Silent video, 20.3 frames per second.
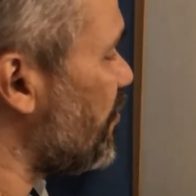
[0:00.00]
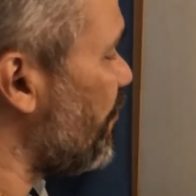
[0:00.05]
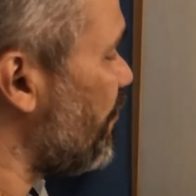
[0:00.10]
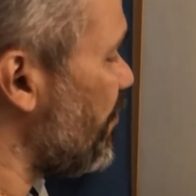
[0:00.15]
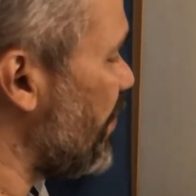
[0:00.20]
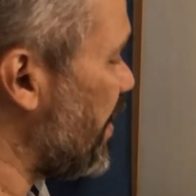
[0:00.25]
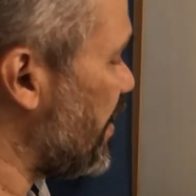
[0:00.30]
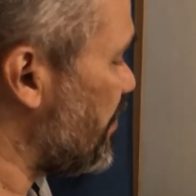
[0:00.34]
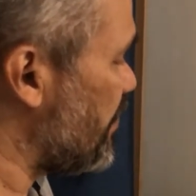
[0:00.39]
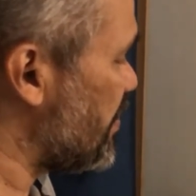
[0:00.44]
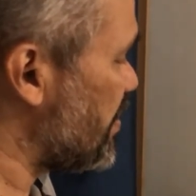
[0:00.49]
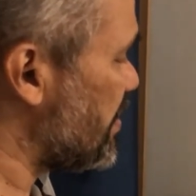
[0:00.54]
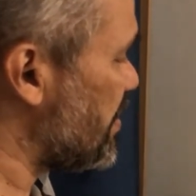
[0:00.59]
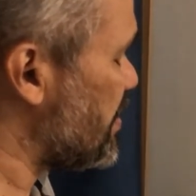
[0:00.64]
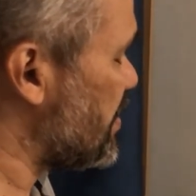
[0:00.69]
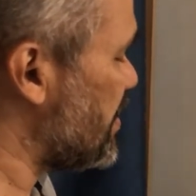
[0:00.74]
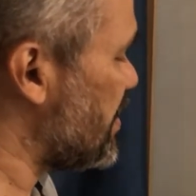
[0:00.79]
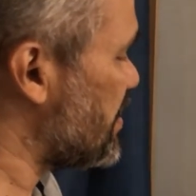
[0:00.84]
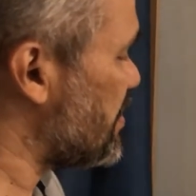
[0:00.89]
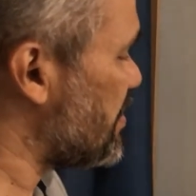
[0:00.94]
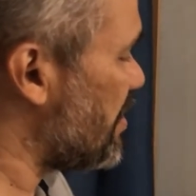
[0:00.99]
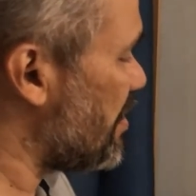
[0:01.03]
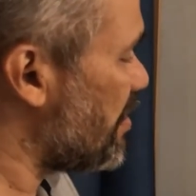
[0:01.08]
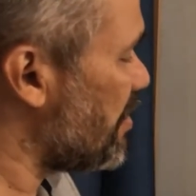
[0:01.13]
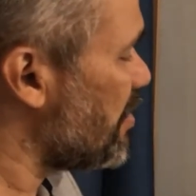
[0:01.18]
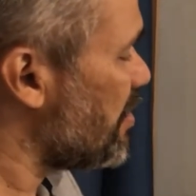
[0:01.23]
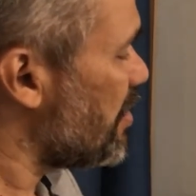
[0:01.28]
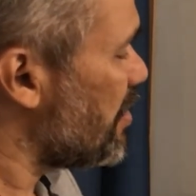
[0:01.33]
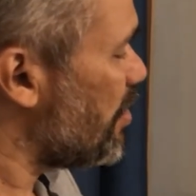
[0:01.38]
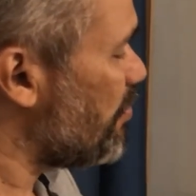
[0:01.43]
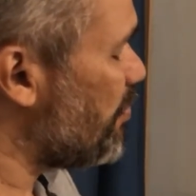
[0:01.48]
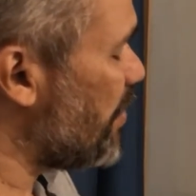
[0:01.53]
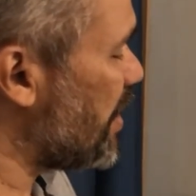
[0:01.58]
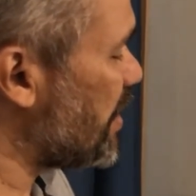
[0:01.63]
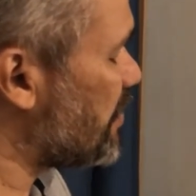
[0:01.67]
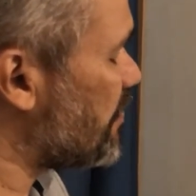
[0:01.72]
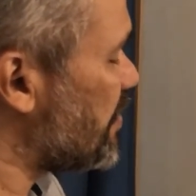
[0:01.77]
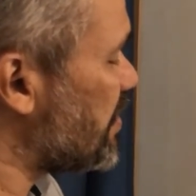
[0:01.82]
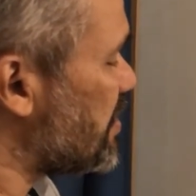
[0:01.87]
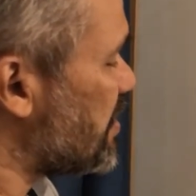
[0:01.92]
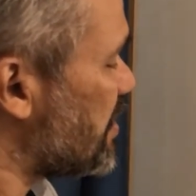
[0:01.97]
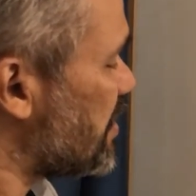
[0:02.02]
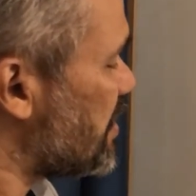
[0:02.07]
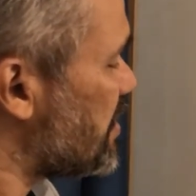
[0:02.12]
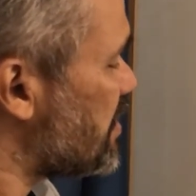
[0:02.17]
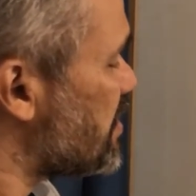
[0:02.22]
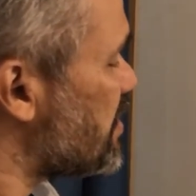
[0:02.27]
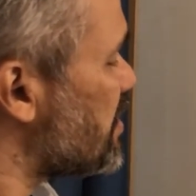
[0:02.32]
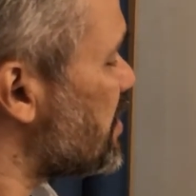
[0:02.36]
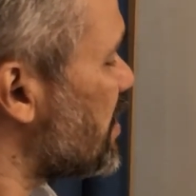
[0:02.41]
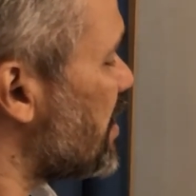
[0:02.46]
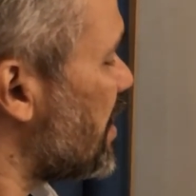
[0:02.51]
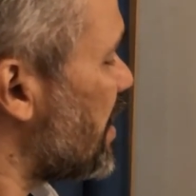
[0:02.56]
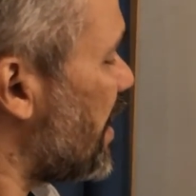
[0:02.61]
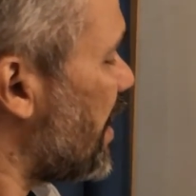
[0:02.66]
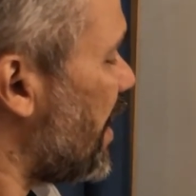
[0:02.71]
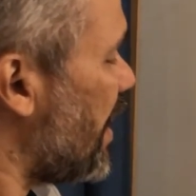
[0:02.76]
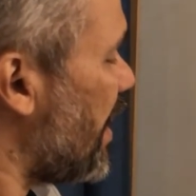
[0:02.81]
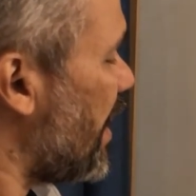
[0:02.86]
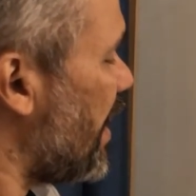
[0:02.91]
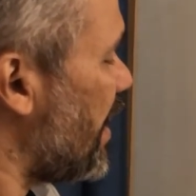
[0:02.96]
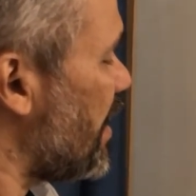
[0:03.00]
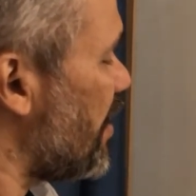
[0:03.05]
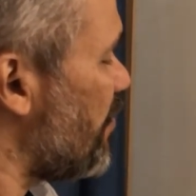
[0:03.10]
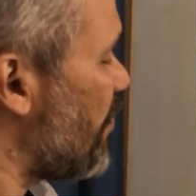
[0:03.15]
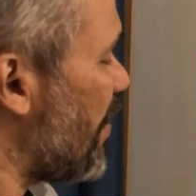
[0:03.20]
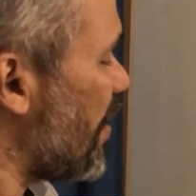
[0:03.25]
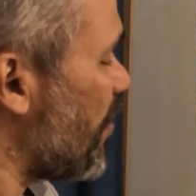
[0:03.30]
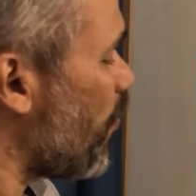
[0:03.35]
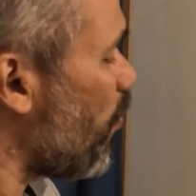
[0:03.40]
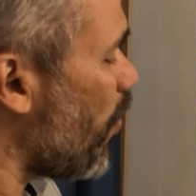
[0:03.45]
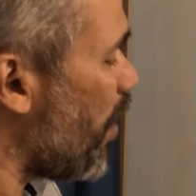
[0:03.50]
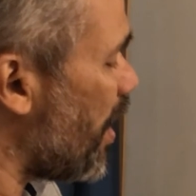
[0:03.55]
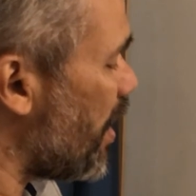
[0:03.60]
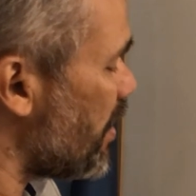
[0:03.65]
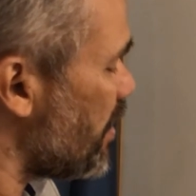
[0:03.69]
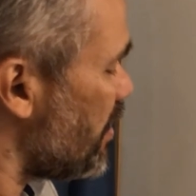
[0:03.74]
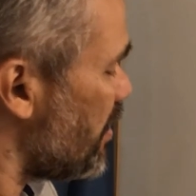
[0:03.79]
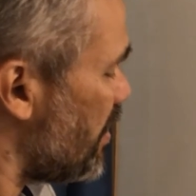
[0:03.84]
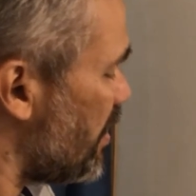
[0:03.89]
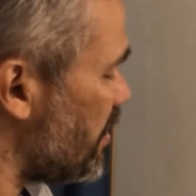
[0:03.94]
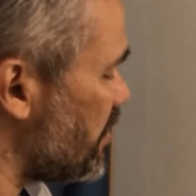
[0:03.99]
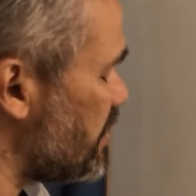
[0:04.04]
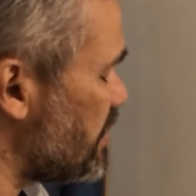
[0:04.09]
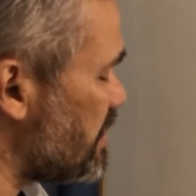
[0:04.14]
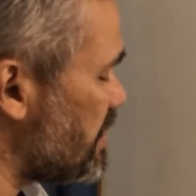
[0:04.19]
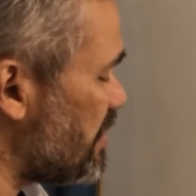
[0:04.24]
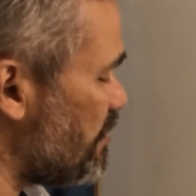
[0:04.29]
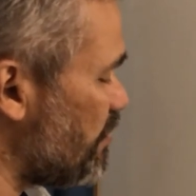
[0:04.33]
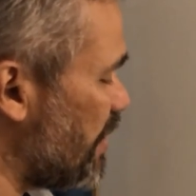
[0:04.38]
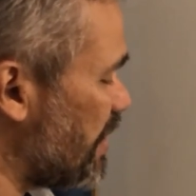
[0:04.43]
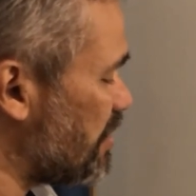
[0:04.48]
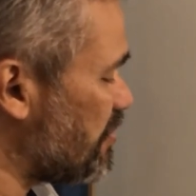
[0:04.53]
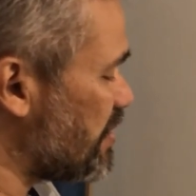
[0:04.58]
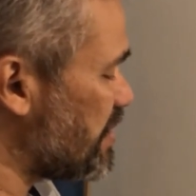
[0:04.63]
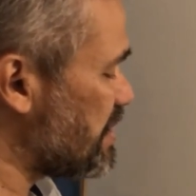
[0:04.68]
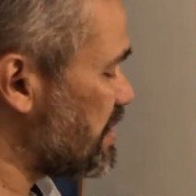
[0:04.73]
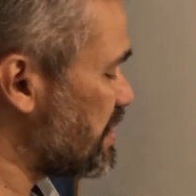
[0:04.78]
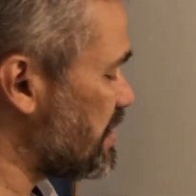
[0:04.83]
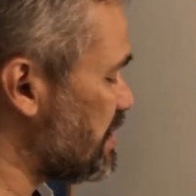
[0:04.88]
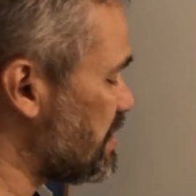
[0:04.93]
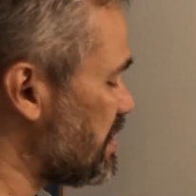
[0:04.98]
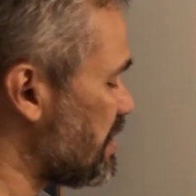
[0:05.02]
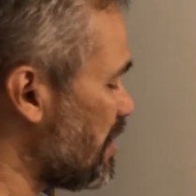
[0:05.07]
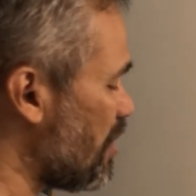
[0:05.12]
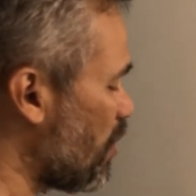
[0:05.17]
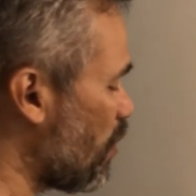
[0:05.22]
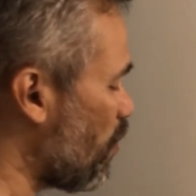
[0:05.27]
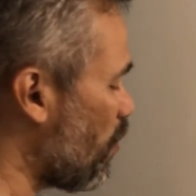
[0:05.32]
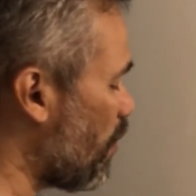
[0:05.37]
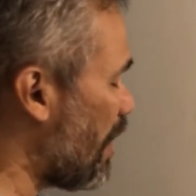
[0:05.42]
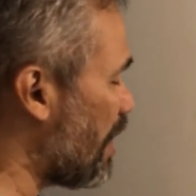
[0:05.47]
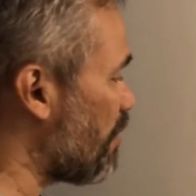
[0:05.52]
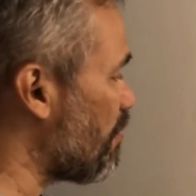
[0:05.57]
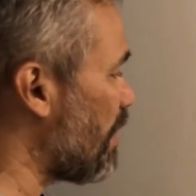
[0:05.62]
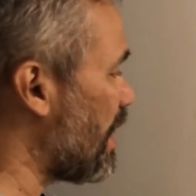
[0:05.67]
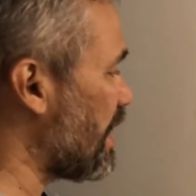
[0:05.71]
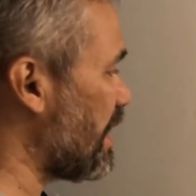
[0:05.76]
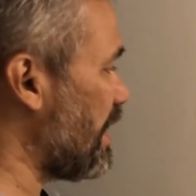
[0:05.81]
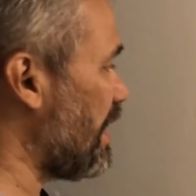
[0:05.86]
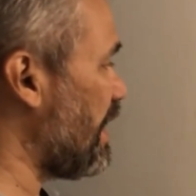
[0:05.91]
of matrices. These are matrices n by 1, and these are matrices 1 by